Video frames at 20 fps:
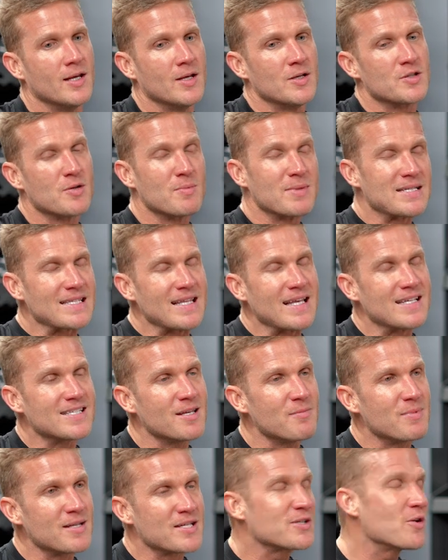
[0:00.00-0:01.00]
So, Miss
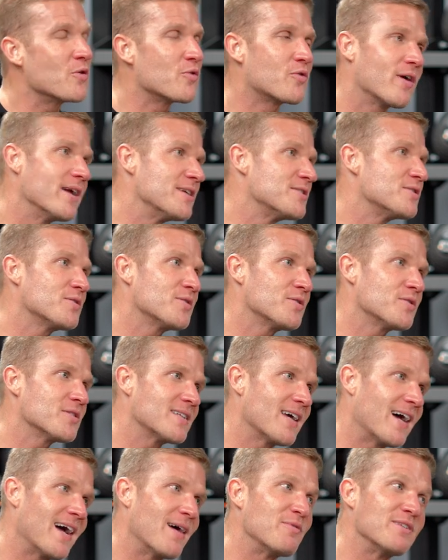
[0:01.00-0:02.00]
Leslie, you've been so gracious with your
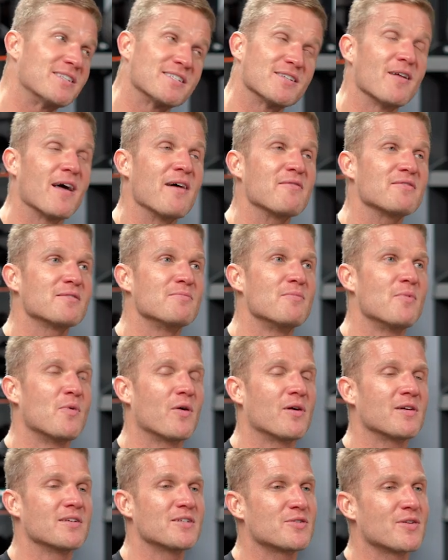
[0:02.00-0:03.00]
time. We still have some
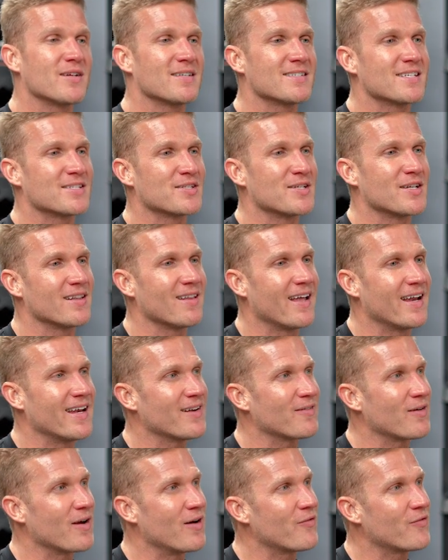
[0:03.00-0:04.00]
more to transition to the
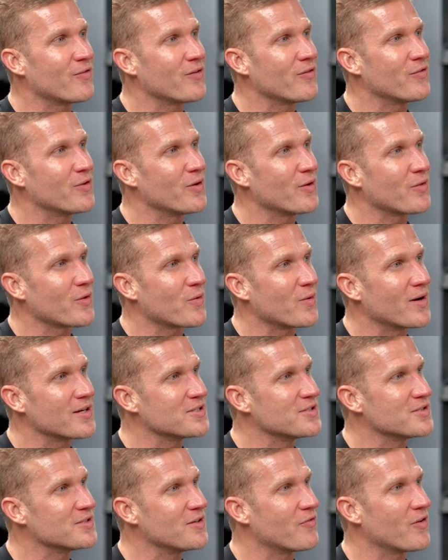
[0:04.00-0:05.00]
lightning round for a few other
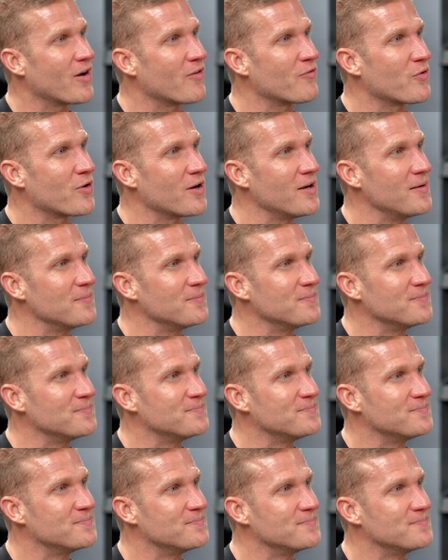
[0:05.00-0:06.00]
questions if you're up for it.
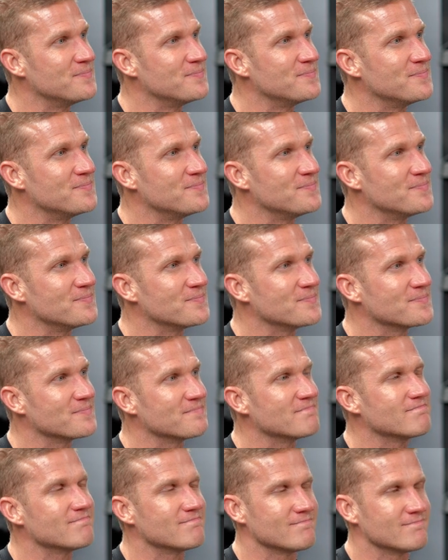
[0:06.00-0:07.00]
Okay.
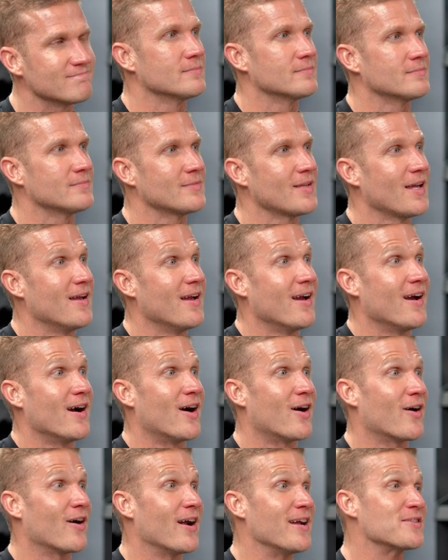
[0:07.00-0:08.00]

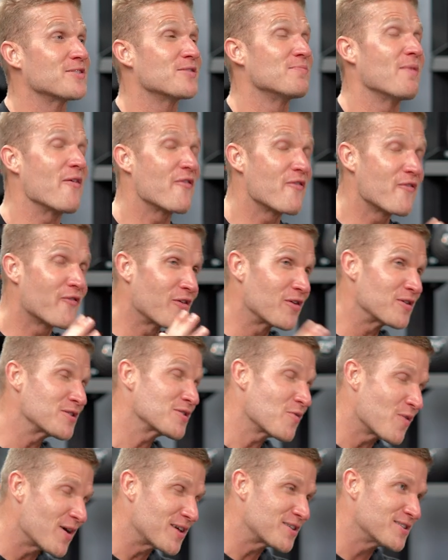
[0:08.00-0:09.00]
All right, so my
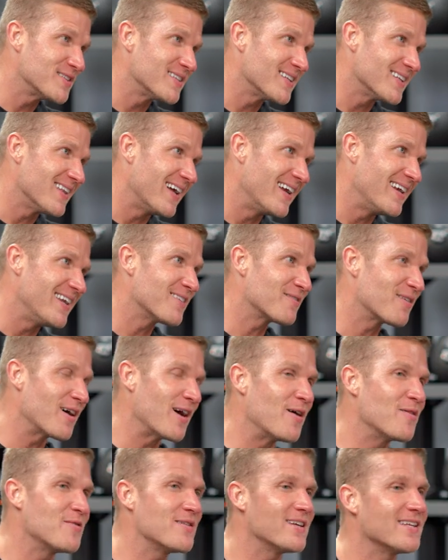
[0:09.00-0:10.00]
first question in the lightning
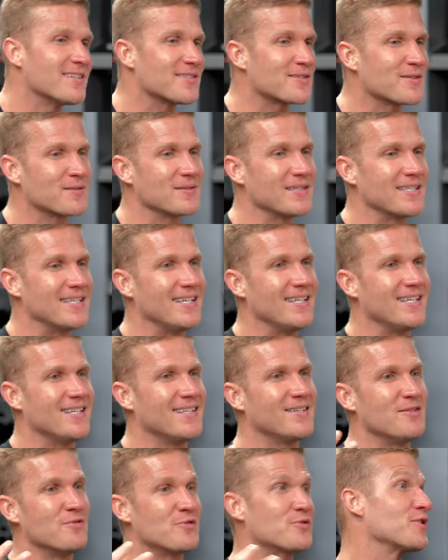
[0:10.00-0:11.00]
round, and
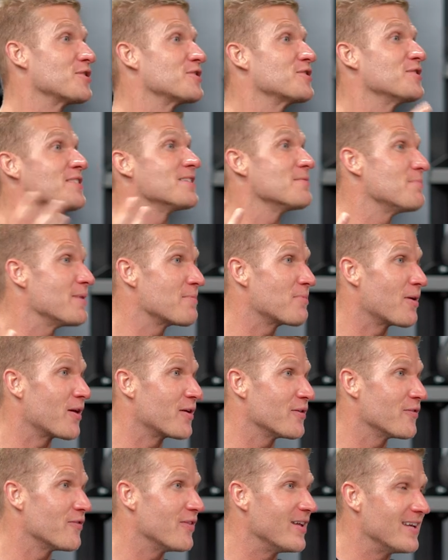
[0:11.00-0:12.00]
certainly nutrition is a big
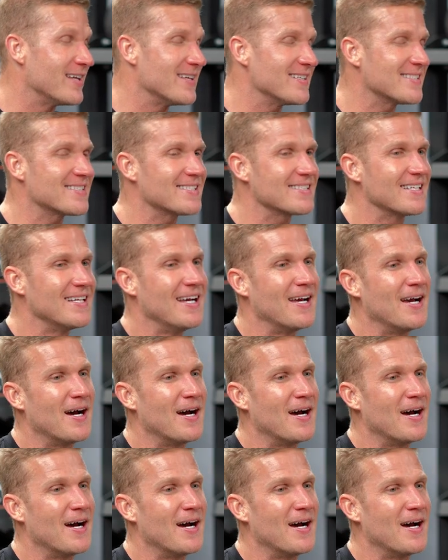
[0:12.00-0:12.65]
part of fitness.